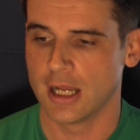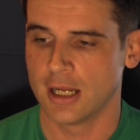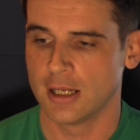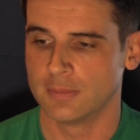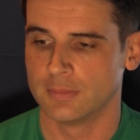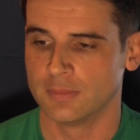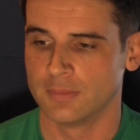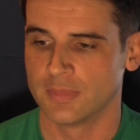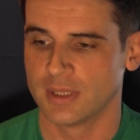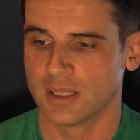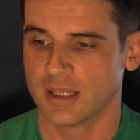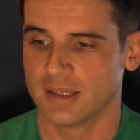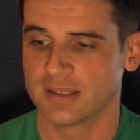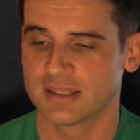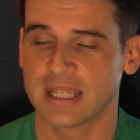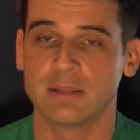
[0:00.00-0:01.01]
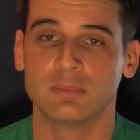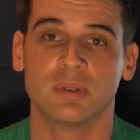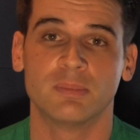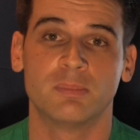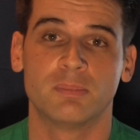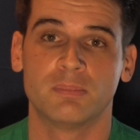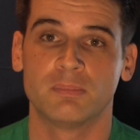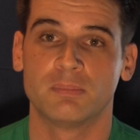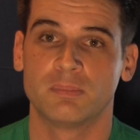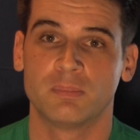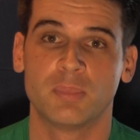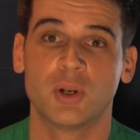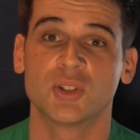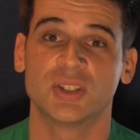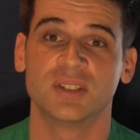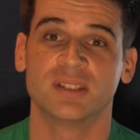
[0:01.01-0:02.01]
Um, the same with
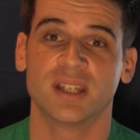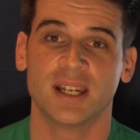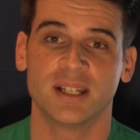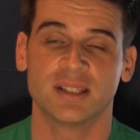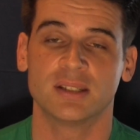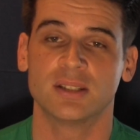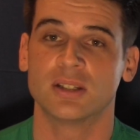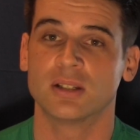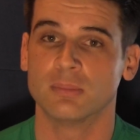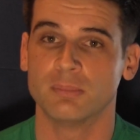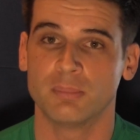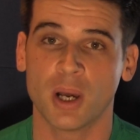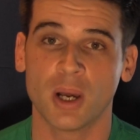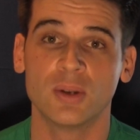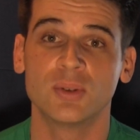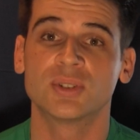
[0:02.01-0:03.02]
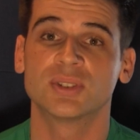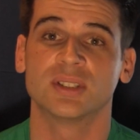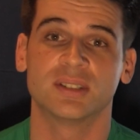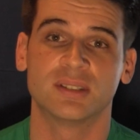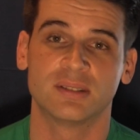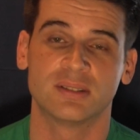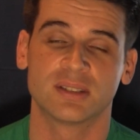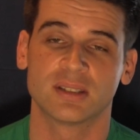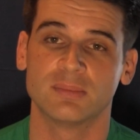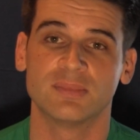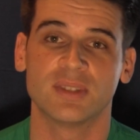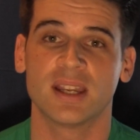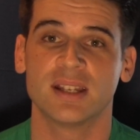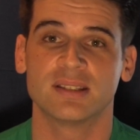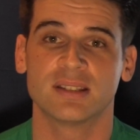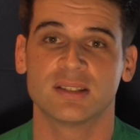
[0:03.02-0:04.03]
pushing data. You can post some
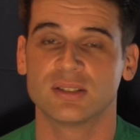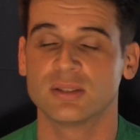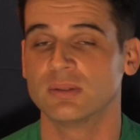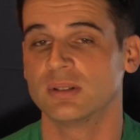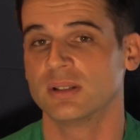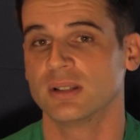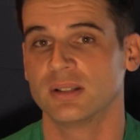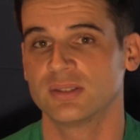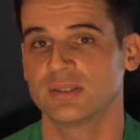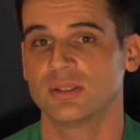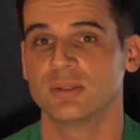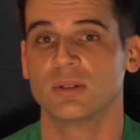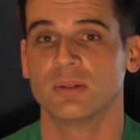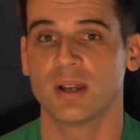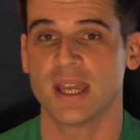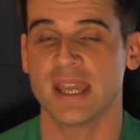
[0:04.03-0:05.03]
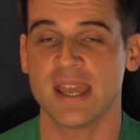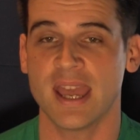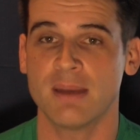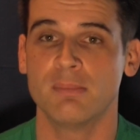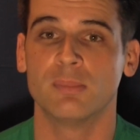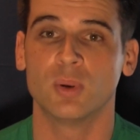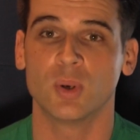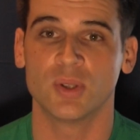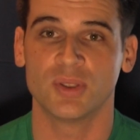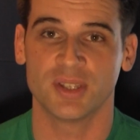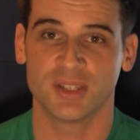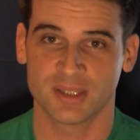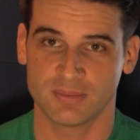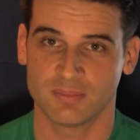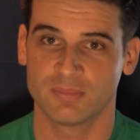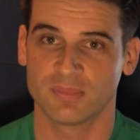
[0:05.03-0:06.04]
data to a to a endpoint
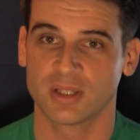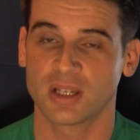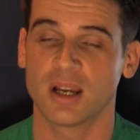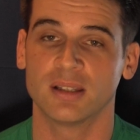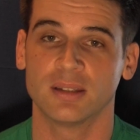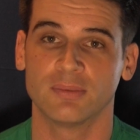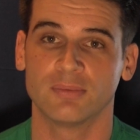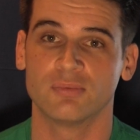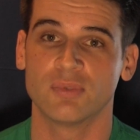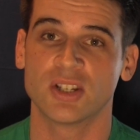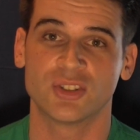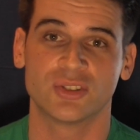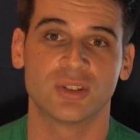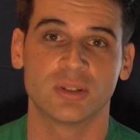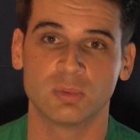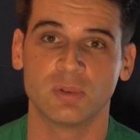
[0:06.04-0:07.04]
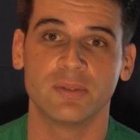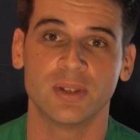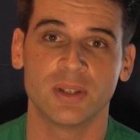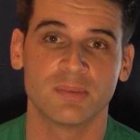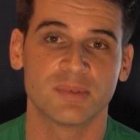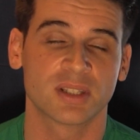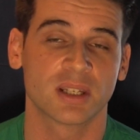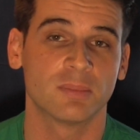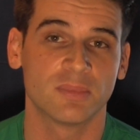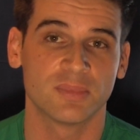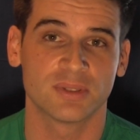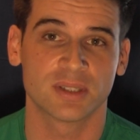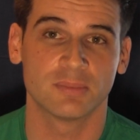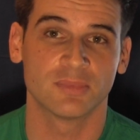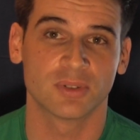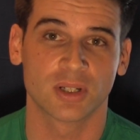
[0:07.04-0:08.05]
that's kind of registered with you in some
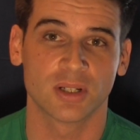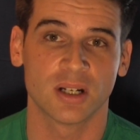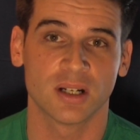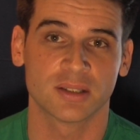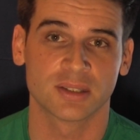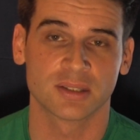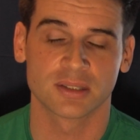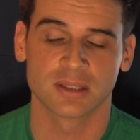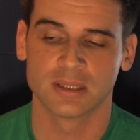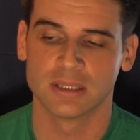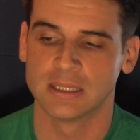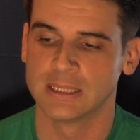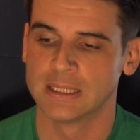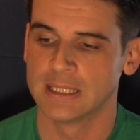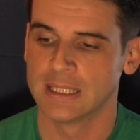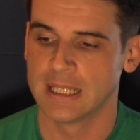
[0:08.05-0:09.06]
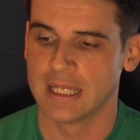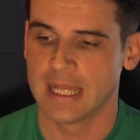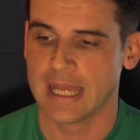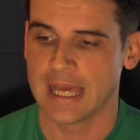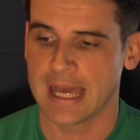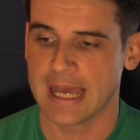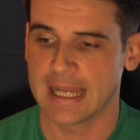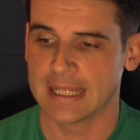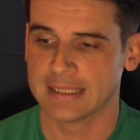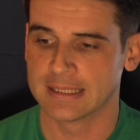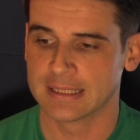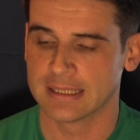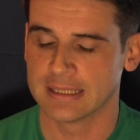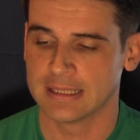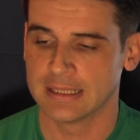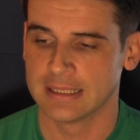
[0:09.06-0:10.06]
some regards,
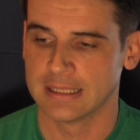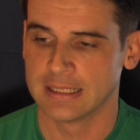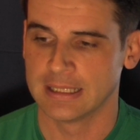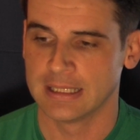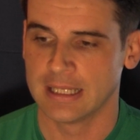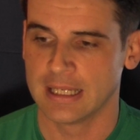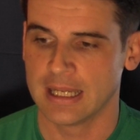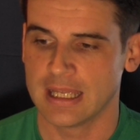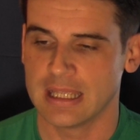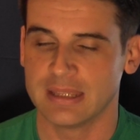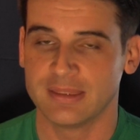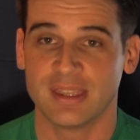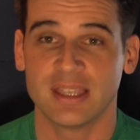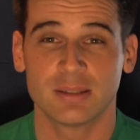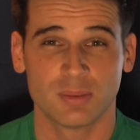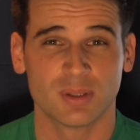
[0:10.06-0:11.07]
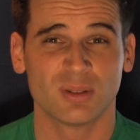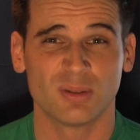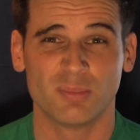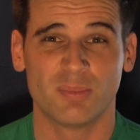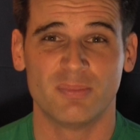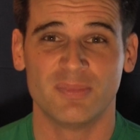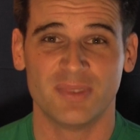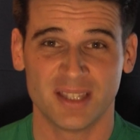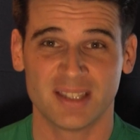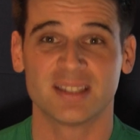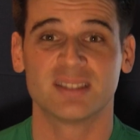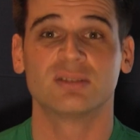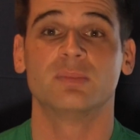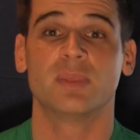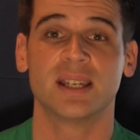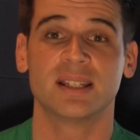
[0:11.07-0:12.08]
and uh, this was all this
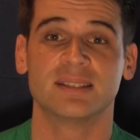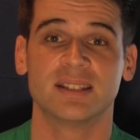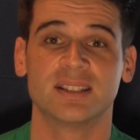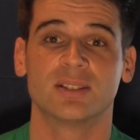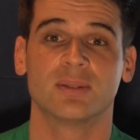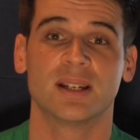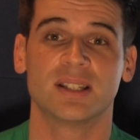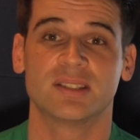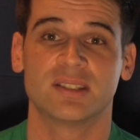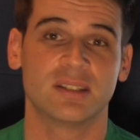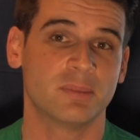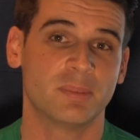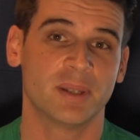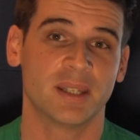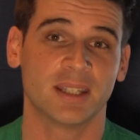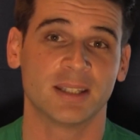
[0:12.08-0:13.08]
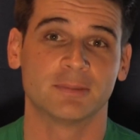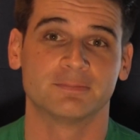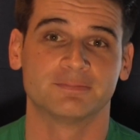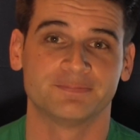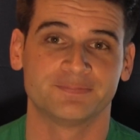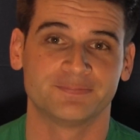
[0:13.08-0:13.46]
is all baked into HTTP.